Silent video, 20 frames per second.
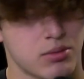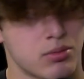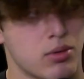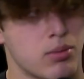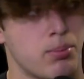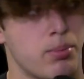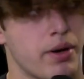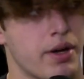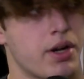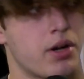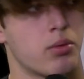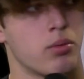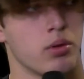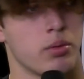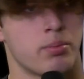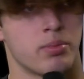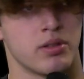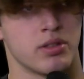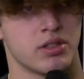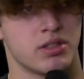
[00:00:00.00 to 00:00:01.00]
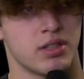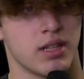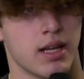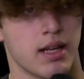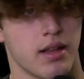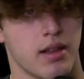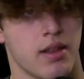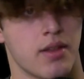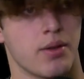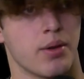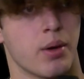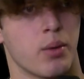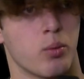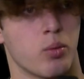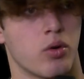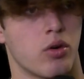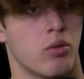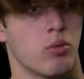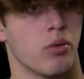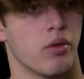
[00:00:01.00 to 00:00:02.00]
year were better with Brissett than they
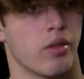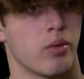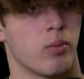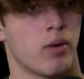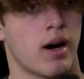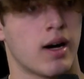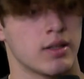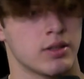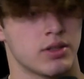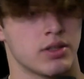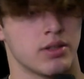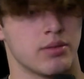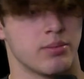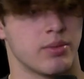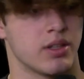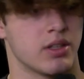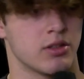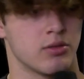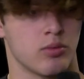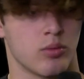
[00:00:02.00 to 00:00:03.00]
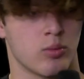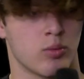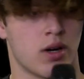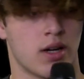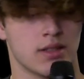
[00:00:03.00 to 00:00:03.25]
were with Watson because when